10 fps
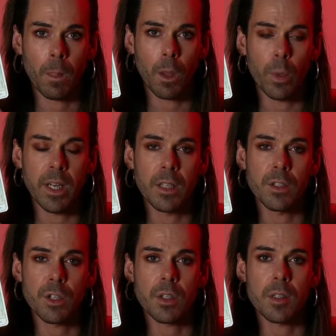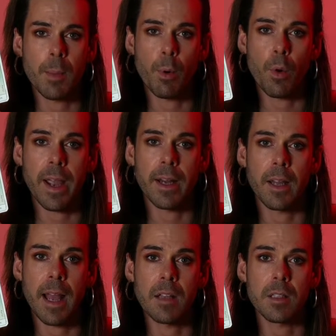we need to separate
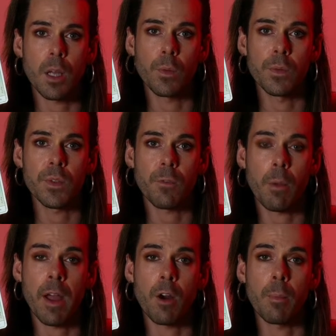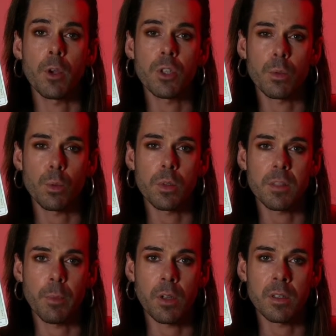ourselves from our emotional
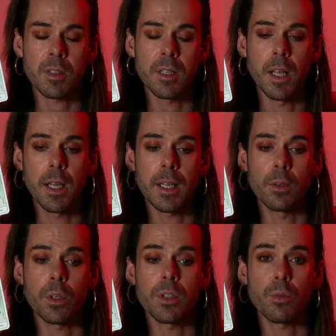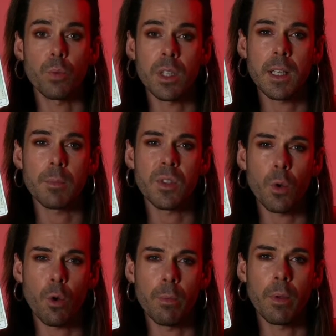response in order to really
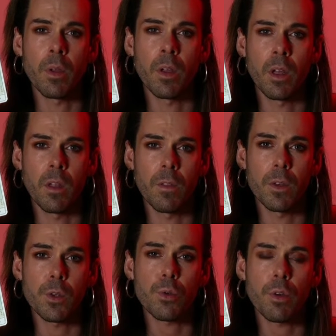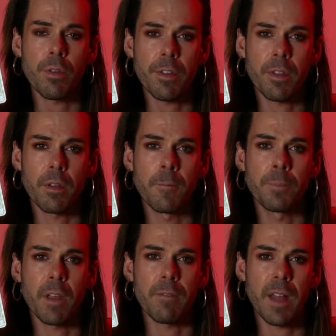absorb the truth
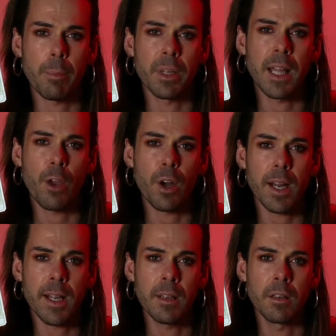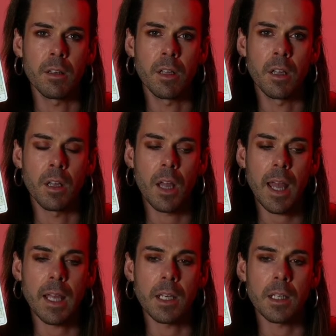of that polarity
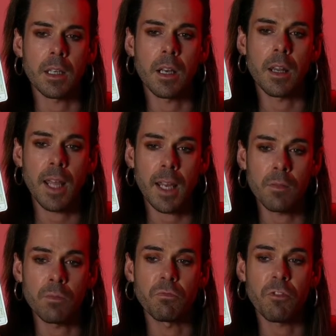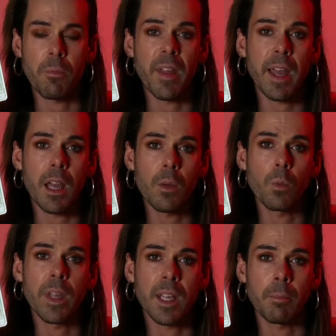And then from there,
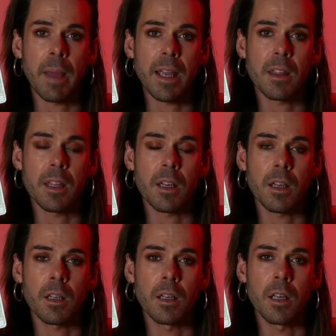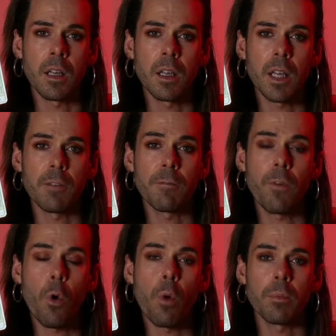we can make the
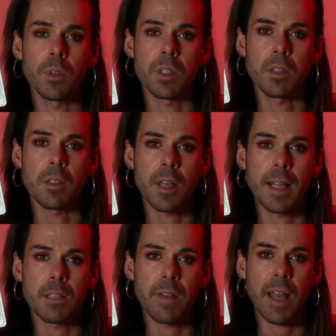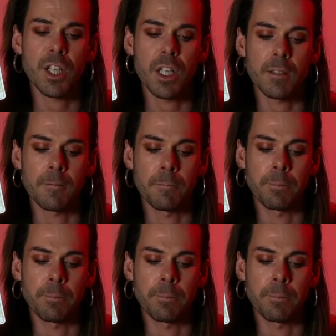informed, decisive action.